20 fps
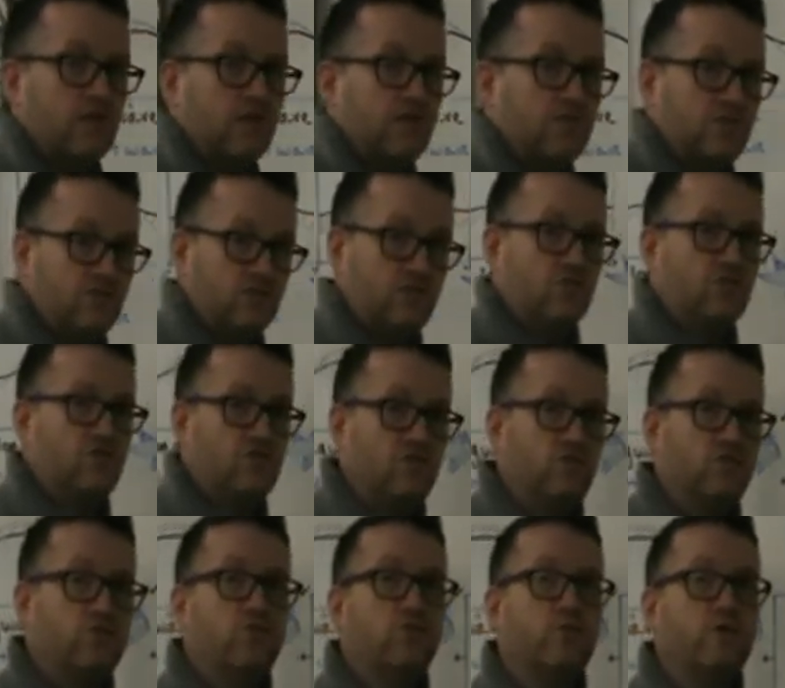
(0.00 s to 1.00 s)
To do
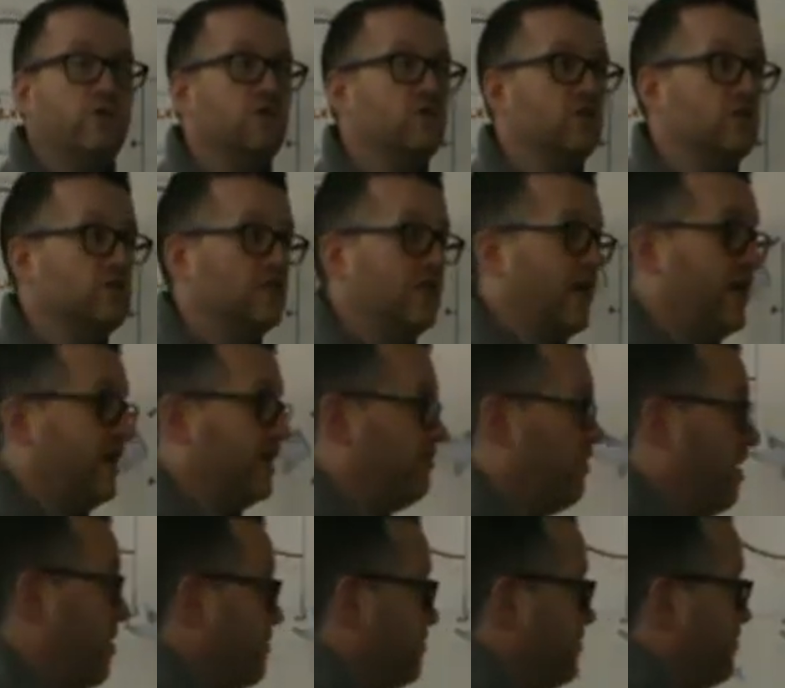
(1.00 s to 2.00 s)
so, we use a
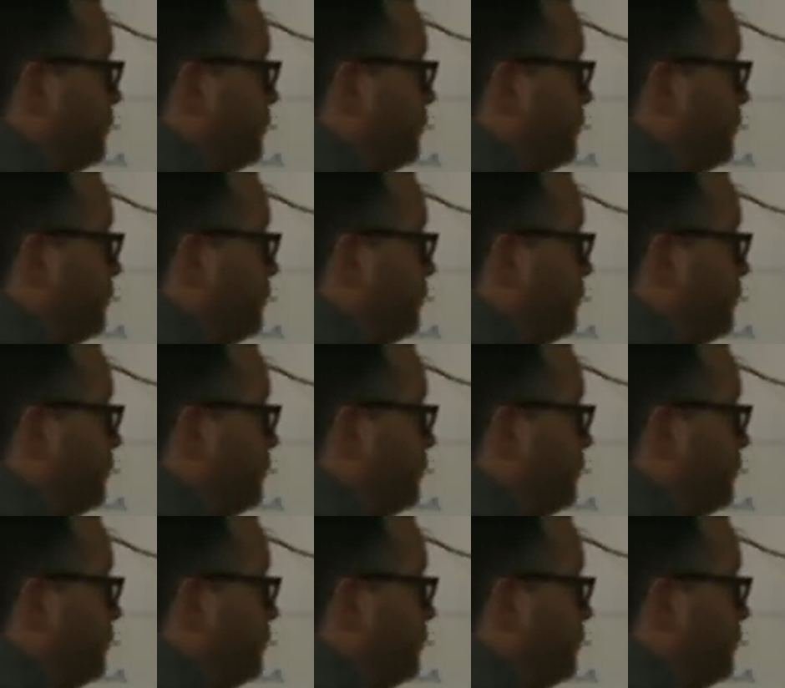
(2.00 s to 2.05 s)
diagram.